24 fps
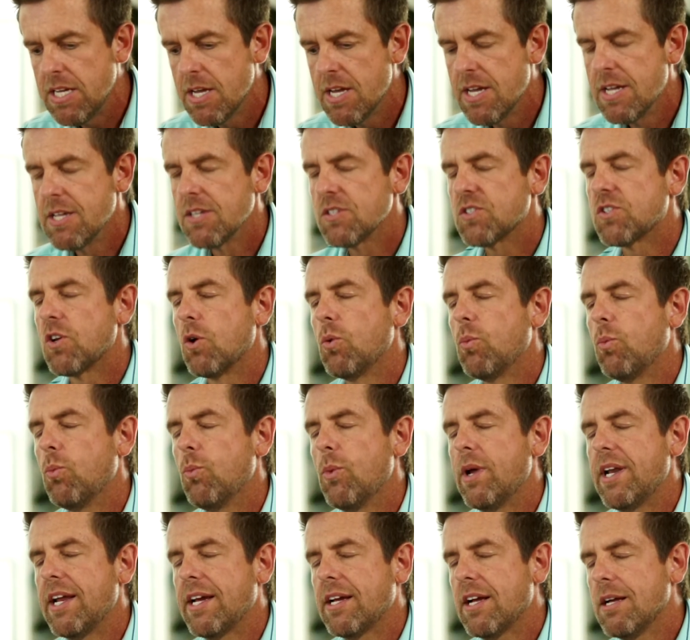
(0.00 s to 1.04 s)
So
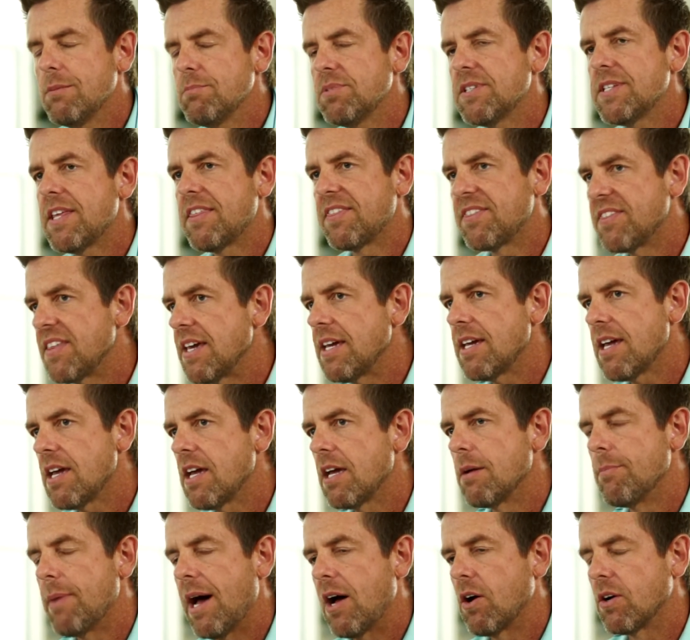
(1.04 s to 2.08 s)
when it comes to thinking
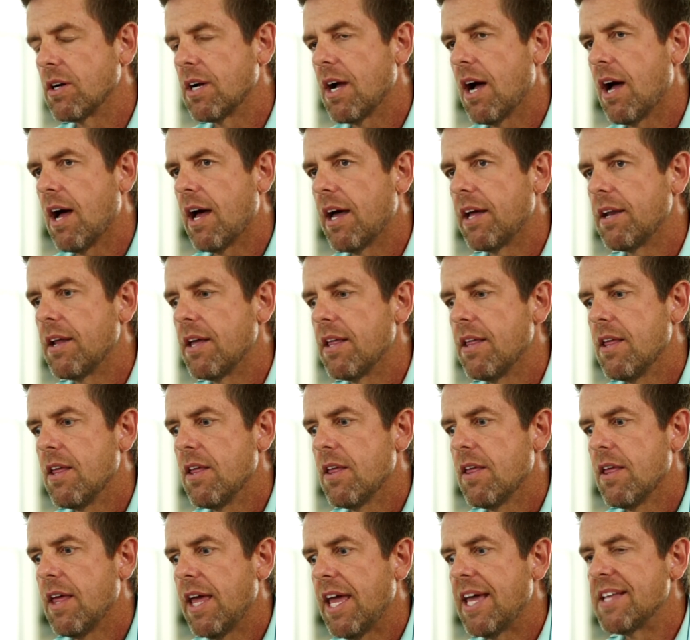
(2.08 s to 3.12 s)
about God,
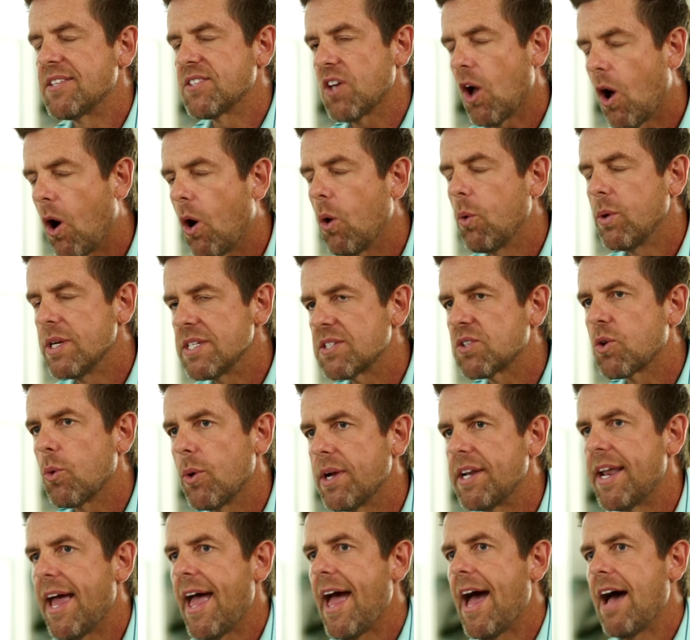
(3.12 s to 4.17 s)
it's always going
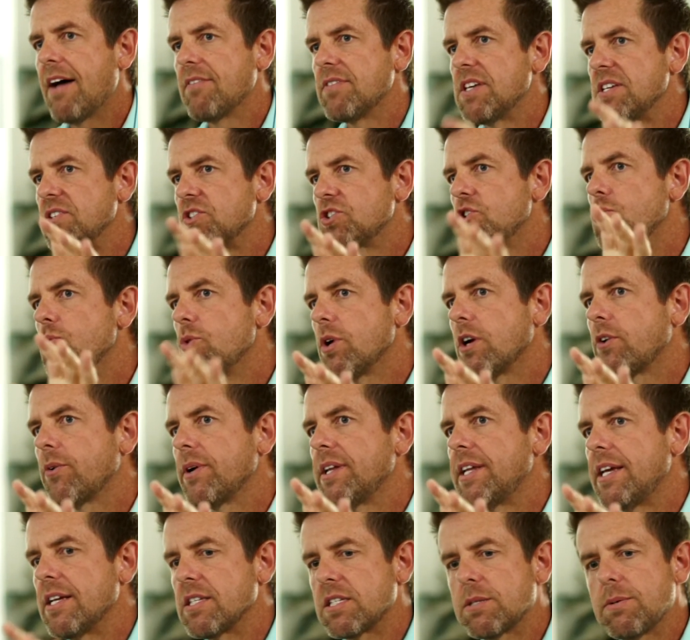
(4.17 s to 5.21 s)
to have these two
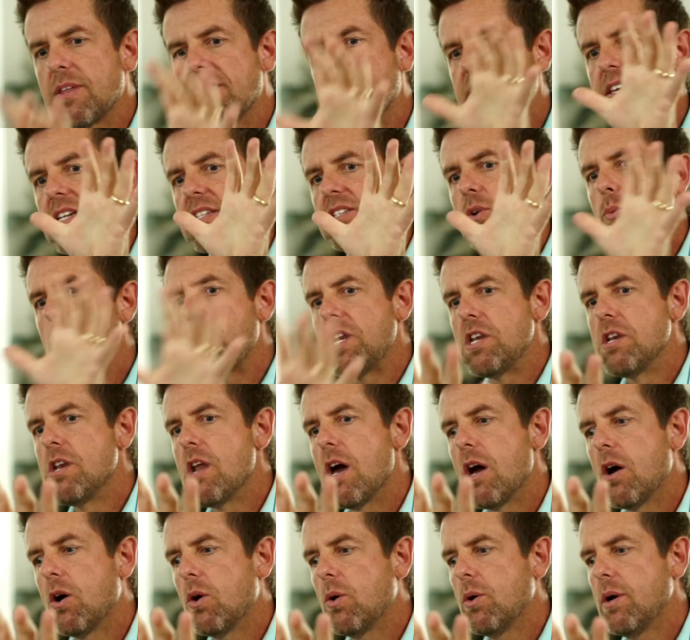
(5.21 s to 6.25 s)
ingredients: things that we
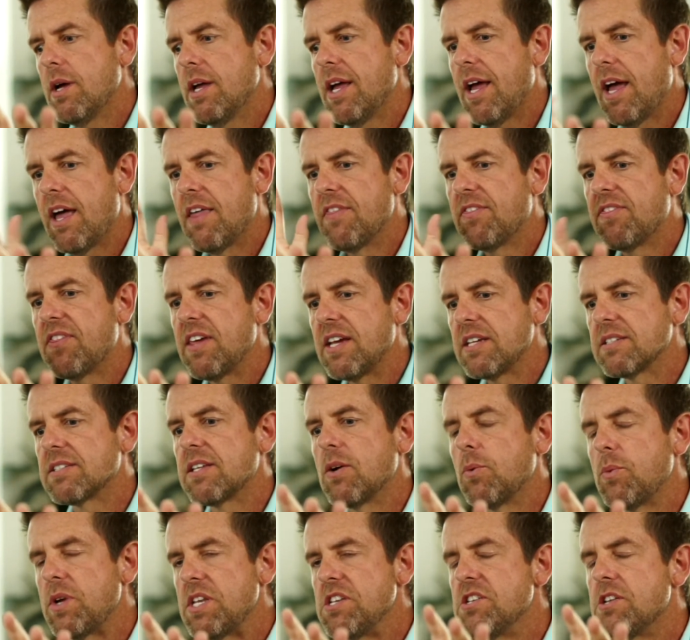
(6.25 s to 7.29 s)
know and things
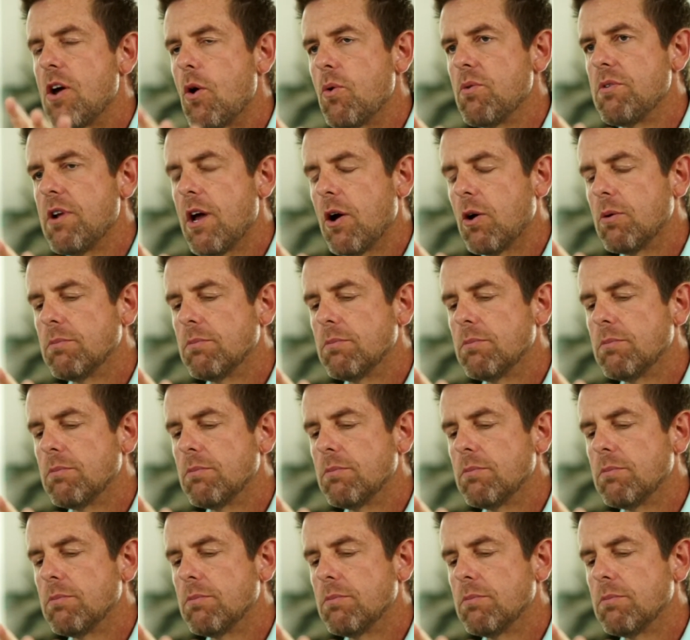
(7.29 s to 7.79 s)
that we don't know.